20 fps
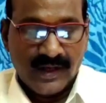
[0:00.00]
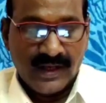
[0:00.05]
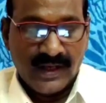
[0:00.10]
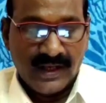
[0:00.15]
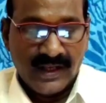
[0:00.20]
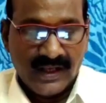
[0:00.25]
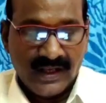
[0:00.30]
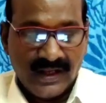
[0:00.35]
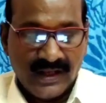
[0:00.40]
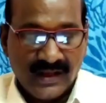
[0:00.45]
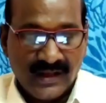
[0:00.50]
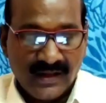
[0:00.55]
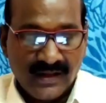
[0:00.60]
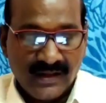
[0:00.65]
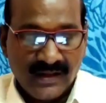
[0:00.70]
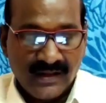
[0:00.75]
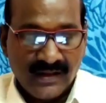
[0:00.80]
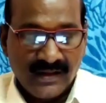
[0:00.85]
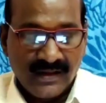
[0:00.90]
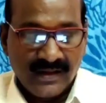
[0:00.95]
Why?
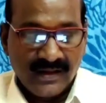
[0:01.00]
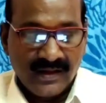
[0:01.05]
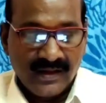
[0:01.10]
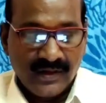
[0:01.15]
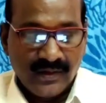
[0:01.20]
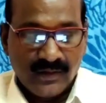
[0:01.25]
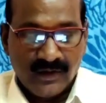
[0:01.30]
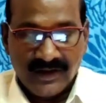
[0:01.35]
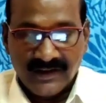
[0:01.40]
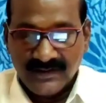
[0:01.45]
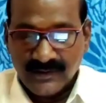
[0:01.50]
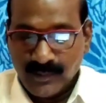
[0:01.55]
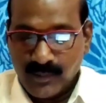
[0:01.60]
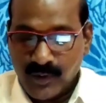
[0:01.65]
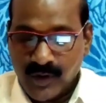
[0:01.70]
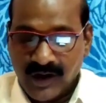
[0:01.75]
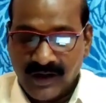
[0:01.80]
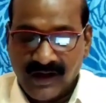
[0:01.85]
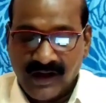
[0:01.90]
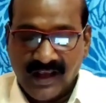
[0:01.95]
He
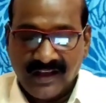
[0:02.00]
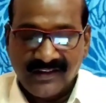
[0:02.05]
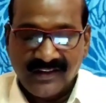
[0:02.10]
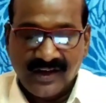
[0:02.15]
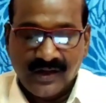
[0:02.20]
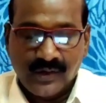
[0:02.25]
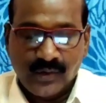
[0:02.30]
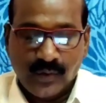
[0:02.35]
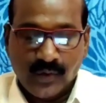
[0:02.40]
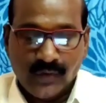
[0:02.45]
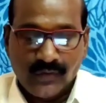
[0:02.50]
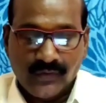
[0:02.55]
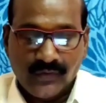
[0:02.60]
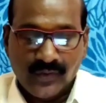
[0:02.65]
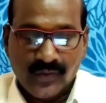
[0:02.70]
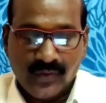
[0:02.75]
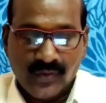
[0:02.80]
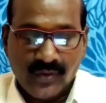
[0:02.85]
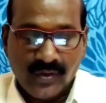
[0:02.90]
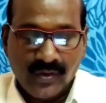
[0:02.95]
was born as a
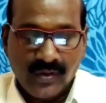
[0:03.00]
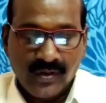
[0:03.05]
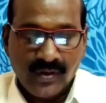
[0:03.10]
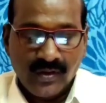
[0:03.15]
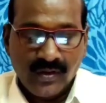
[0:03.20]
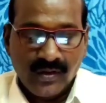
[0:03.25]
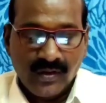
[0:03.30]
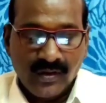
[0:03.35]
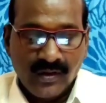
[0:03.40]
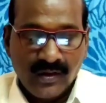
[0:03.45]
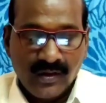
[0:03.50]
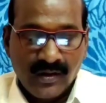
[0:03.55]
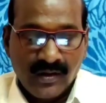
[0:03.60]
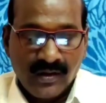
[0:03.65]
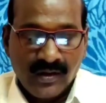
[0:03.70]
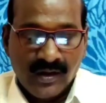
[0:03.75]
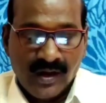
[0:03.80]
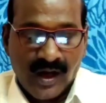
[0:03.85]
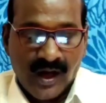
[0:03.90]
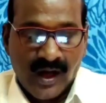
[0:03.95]
torso.
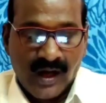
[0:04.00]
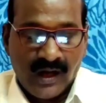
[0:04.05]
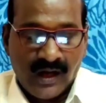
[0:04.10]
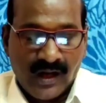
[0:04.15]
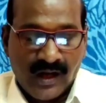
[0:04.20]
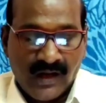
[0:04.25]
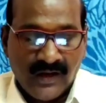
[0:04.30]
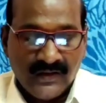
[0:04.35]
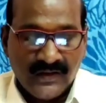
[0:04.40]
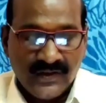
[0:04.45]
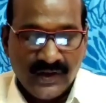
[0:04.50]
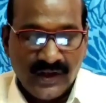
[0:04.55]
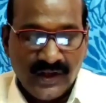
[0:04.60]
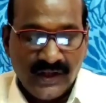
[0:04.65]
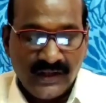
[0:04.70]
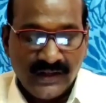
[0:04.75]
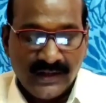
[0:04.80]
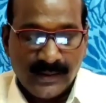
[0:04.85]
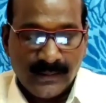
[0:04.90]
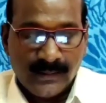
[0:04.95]
And on
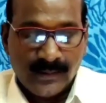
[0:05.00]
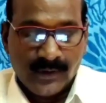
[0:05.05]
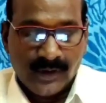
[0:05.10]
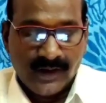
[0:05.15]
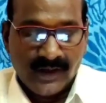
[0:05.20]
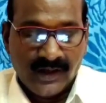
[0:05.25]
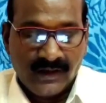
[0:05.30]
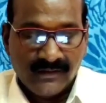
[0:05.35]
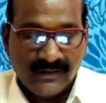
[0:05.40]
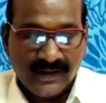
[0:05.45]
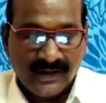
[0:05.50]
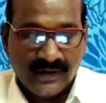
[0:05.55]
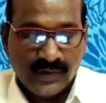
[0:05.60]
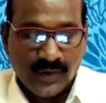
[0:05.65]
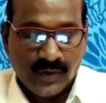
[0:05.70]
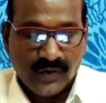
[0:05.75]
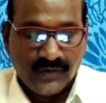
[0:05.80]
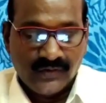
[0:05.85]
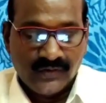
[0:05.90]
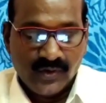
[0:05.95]
seeing the body of
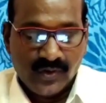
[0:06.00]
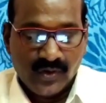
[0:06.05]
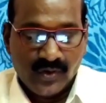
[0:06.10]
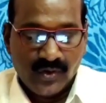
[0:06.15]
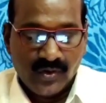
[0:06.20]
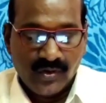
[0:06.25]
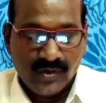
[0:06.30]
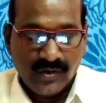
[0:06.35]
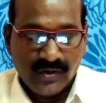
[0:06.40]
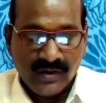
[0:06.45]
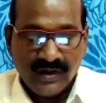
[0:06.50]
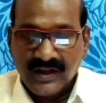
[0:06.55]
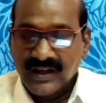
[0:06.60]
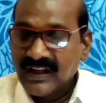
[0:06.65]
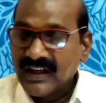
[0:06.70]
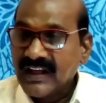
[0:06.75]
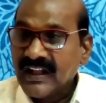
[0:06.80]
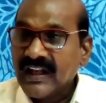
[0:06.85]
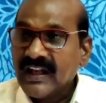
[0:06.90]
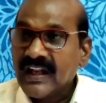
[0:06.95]
the
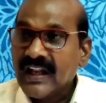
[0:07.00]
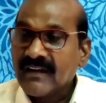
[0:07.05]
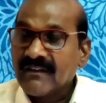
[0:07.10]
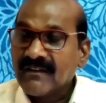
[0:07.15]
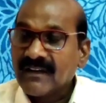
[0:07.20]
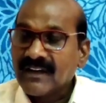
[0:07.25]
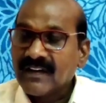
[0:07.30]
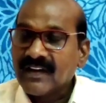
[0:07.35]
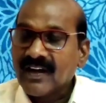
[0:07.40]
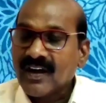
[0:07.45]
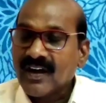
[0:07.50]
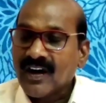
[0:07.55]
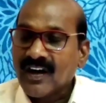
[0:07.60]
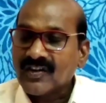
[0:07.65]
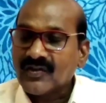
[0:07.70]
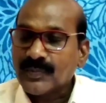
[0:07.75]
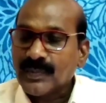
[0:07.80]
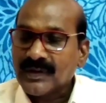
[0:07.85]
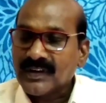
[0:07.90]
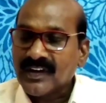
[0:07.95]
torso, he left the
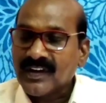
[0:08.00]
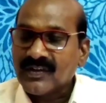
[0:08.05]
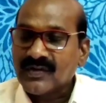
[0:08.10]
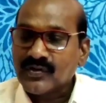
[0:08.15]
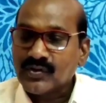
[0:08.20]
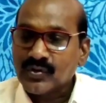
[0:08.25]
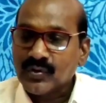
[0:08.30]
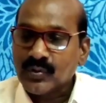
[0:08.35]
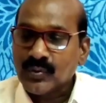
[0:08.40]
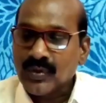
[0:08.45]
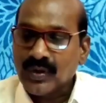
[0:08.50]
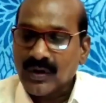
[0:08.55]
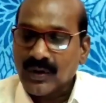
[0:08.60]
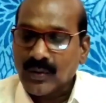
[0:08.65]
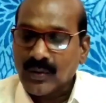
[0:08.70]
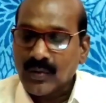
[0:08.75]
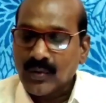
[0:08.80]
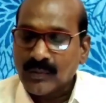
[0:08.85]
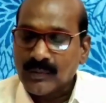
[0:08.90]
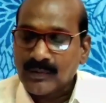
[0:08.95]
hospital
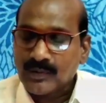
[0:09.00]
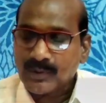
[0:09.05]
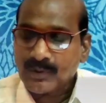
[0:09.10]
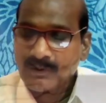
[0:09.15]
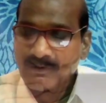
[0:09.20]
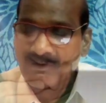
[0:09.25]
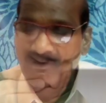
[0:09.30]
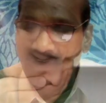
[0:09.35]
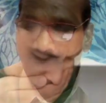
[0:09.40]
room